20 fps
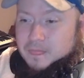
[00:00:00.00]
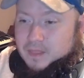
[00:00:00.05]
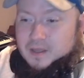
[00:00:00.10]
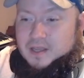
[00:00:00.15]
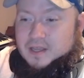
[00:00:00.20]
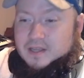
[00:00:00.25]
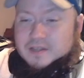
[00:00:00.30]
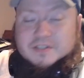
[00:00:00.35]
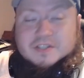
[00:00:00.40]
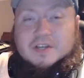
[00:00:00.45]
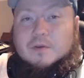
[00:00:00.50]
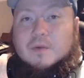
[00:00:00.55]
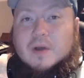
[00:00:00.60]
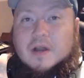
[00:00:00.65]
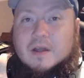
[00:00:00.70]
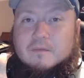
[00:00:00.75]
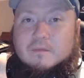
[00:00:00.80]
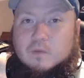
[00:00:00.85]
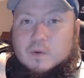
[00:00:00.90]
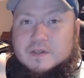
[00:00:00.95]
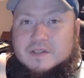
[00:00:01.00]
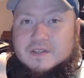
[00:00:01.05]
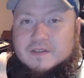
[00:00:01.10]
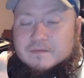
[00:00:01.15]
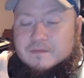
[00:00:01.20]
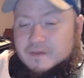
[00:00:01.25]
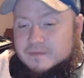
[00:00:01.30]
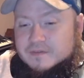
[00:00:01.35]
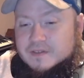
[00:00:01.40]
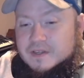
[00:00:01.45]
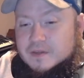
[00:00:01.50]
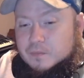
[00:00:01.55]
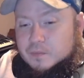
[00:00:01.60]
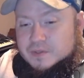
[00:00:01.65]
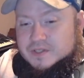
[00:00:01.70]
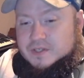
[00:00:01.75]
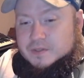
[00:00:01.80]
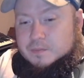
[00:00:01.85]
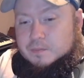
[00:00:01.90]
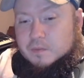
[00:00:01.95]
Is she around fourteen, fifteen? Was
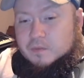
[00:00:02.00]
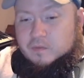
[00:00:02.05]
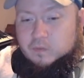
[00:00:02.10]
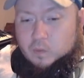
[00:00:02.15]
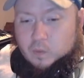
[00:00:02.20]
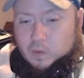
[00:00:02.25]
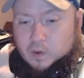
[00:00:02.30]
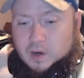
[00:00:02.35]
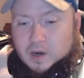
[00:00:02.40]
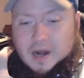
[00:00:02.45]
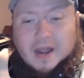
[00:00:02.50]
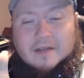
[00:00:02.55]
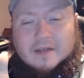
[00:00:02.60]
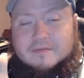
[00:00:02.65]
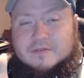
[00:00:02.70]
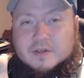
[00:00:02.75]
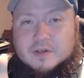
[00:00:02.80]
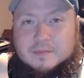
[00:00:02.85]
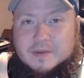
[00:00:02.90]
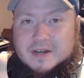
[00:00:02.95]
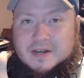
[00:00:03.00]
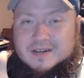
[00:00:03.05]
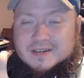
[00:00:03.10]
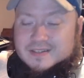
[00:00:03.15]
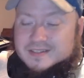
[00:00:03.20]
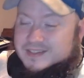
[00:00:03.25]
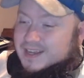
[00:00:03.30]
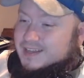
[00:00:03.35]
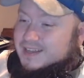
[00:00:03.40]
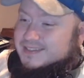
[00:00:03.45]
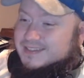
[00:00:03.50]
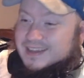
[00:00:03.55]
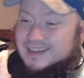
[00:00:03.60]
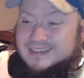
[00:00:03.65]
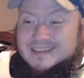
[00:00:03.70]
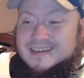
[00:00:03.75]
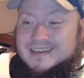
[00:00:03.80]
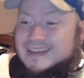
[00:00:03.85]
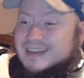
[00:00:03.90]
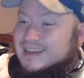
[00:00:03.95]
this before or after America's Got
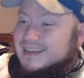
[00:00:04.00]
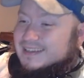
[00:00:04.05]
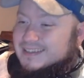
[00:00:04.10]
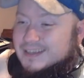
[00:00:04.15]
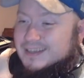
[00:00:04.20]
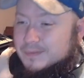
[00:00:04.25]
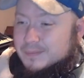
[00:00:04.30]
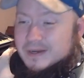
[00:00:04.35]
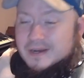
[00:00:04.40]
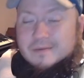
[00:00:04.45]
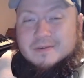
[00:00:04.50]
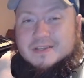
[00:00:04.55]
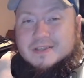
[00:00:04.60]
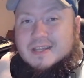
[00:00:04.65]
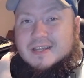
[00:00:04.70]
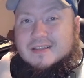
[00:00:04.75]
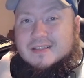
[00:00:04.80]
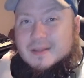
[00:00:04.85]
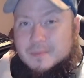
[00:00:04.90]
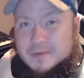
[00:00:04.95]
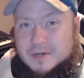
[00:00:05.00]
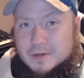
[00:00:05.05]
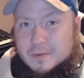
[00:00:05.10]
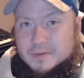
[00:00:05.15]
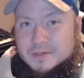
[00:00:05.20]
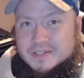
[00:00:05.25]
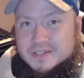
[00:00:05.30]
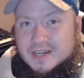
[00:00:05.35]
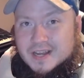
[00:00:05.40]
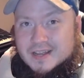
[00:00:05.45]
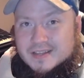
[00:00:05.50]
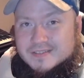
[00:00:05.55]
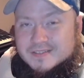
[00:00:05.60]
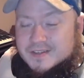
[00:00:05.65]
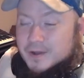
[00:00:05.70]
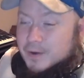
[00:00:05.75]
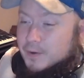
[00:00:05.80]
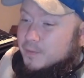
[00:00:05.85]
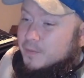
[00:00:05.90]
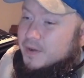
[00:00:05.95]
Talent? Give me everything. Let me know what you guys
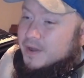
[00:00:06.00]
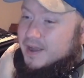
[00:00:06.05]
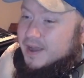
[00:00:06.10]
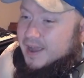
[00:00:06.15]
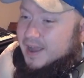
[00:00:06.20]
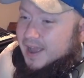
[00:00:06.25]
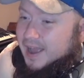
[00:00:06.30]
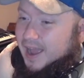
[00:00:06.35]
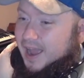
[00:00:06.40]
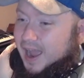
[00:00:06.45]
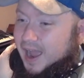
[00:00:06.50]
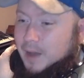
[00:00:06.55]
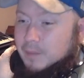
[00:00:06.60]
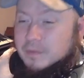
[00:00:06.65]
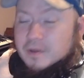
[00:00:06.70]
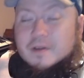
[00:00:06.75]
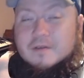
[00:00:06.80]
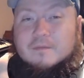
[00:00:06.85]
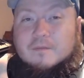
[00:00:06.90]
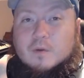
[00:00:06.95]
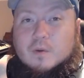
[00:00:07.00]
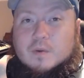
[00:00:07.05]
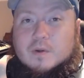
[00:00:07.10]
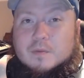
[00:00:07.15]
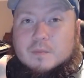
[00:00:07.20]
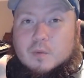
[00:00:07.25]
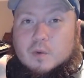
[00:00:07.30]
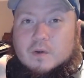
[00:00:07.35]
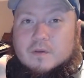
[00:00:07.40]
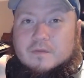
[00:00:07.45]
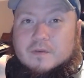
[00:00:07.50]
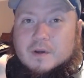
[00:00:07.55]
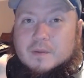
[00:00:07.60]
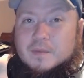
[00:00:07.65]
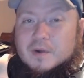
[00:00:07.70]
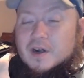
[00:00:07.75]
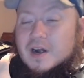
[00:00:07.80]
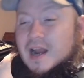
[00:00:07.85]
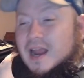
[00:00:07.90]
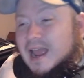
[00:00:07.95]
know. I'm looking forward to more from
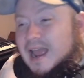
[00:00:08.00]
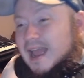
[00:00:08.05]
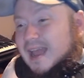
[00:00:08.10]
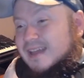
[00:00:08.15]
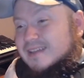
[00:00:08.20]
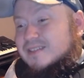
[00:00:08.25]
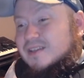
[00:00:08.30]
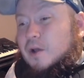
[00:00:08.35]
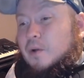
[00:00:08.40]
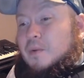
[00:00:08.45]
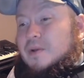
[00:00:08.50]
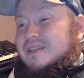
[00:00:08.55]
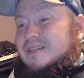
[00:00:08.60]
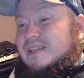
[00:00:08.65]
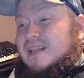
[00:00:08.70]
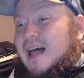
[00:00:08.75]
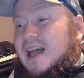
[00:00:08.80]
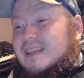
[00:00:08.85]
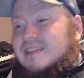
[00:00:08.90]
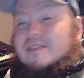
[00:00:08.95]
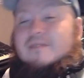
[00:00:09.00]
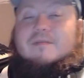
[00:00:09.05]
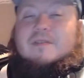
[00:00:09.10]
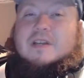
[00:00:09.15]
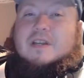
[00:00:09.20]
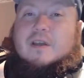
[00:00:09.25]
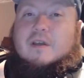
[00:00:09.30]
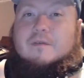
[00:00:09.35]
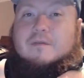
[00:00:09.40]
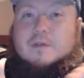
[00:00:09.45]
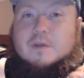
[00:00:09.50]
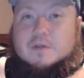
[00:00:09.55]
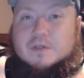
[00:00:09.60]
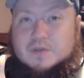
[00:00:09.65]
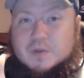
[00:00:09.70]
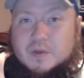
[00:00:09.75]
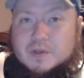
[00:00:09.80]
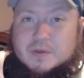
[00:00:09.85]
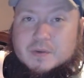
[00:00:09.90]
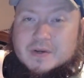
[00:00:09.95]
her. As always, like the video if you
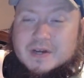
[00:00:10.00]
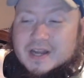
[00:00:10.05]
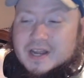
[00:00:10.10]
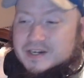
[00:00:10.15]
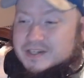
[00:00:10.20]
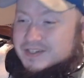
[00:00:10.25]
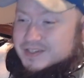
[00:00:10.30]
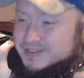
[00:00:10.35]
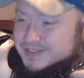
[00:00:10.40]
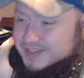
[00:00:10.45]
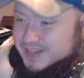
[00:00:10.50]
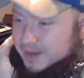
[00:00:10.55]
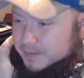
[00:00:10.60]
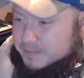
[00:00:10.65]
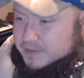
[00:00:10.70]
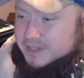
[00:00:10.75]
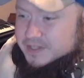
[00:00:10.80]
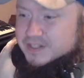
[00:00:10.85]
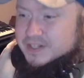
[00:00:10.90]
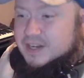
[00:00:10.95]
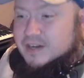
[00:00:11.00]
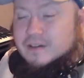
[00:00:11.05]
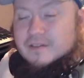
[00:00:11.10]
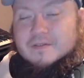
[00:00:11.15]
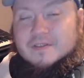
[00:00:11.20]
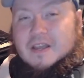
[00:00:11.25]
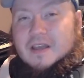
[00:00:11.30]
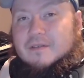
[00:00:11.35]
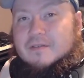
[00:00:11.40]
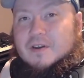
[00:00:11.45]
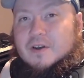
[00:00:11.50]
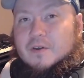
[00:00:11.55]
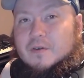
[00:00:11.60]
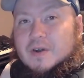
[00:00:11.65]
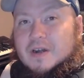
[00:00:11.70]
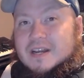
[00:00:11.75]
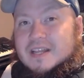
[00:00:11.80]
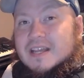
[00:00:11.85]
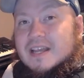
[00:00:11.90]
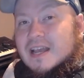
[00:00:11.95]
enjoyed the reaction. Sub to the channel if you haven't
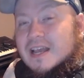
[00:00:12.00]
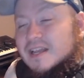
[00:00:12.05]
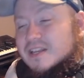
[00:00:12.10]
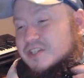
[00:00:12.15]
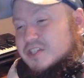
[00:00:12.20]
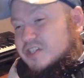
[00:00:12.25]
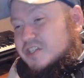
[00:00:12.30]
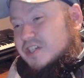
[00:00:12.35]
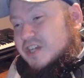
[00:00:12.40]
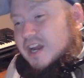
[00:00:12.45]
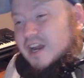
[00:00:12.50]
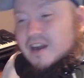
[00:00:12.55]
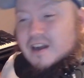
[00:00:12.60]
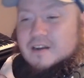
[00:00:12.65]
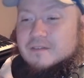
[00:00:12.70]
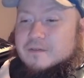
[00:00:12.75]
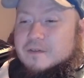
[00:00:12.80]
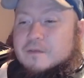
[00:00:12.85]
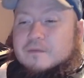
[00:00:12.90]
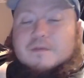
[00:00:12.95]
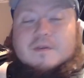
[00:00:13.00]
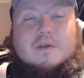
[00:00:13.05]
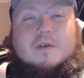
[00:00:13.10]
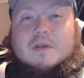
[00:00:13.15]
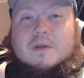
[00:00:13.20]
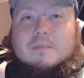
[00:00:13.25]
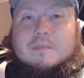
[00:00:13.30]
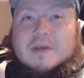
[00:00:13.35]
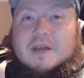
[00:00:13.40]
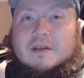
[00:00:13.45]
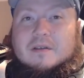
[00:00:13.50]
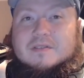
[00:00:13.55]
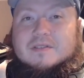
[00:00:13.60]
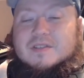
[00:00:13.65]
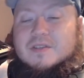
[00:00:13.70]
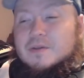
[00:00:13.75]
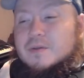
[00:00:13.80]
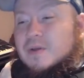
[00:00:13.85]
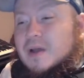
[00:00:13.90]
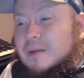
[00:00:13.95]
already. Share if you feel compelled
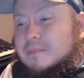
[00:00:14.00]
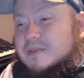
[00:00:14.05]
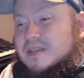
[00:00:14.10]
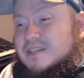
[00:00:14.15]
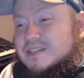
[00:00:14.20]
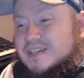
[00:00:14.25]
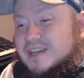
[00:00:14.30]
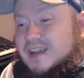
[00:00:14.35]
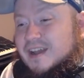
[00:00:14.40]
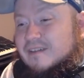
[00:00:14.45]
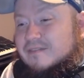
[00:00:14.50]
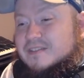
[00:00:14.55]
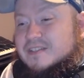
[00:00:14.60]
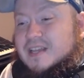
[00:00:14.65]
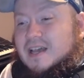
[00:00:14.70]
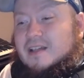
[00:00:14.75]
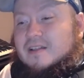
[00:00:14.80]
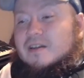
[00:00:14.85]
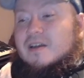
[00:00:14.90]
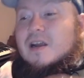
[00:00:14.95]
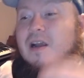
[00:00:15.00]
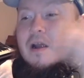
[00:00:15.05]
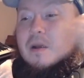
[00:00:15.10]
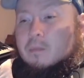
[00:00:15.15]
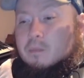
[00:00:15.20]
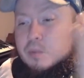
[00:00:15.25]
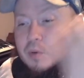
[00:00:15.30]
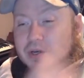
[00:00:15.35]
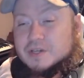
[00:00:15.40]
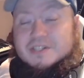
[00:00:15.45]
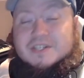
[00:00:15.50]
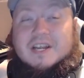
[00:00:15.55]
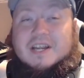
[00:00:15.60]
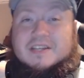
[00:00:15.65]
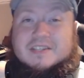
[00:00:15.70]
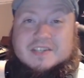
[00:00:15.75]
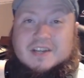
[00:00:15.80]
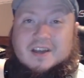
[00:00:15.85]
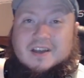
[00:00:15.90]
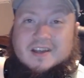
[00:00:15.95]
to. I'm D J Alpha Tyler. Appreciate
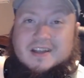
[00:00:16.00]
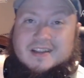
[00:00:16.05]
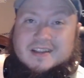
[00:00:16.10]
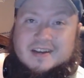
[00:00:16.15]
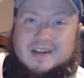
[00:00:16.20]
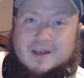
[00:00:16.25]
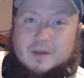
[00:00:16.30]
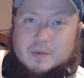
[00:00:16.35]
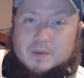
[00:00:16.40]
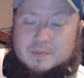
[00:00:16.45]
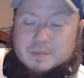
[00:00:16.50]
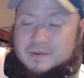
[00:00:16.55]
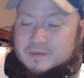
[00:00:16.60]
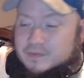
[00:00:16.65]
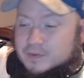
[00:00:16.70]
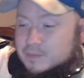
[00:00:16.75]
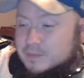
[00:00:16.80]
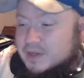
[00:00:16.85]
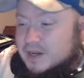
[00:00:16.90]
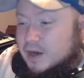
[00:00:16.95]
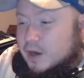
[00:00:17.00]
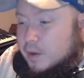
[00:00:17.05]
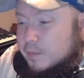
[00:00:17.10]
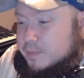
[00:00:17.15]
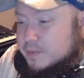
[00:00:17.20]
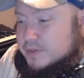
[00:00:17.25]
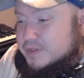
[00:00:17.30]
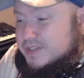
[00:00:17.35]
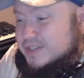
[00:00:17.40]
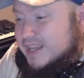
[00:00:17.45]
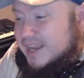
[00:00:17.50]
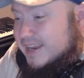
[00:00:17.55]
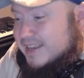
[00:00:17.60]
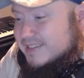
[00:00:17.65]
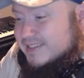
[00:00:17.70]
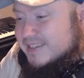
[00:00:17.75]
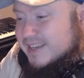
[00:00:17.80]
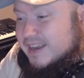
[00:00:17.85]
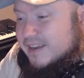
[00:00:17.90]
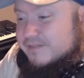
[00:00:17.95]
y'all hanging out with me for a minute. Hope you're staying
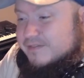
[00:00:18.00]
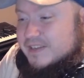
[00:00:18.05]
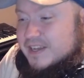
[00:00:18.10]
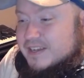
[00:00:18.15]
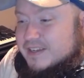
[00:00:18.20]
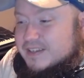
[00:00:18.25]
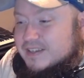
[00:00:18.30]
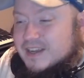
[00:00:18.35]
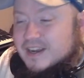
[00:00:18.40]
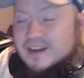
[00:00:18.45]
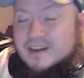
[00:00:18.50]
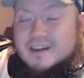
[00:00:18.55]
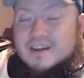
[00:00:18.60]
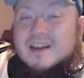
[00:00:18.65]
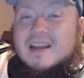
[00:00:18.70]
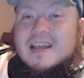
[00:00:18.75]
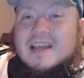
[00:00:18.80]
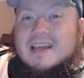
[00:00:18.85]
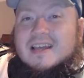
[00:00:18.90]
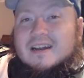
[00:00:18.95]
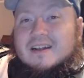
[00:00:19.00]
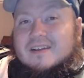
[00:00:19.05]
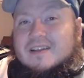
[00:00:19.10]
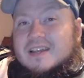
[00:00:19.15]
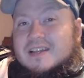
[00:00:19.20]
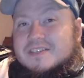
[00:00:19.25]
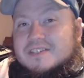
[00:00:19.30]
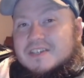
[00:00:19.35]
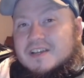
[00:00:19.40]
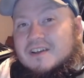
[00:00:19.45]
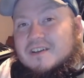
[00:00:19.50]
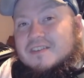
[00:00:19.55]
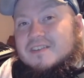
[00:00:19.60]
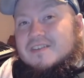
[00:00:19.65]
safe, taking care, and I'll catch y'all